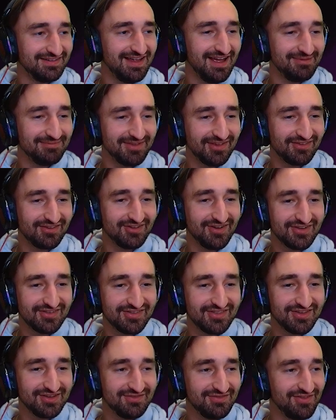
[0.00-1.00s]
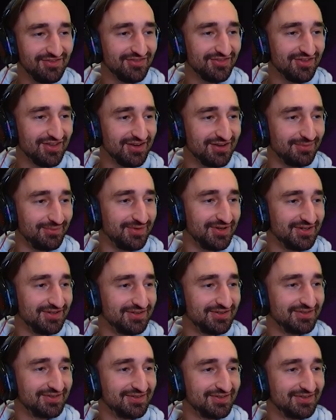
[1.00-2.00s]
Cap, that's the nicest thing you've ever said
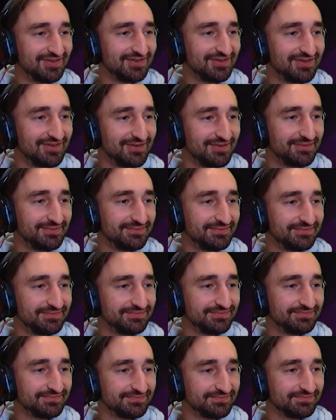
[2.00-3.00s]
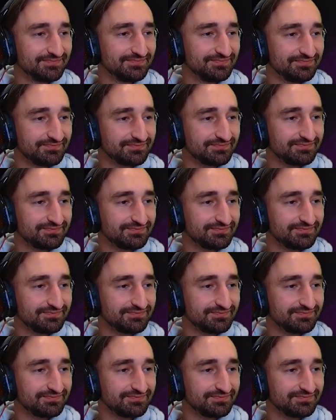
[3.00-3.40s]
to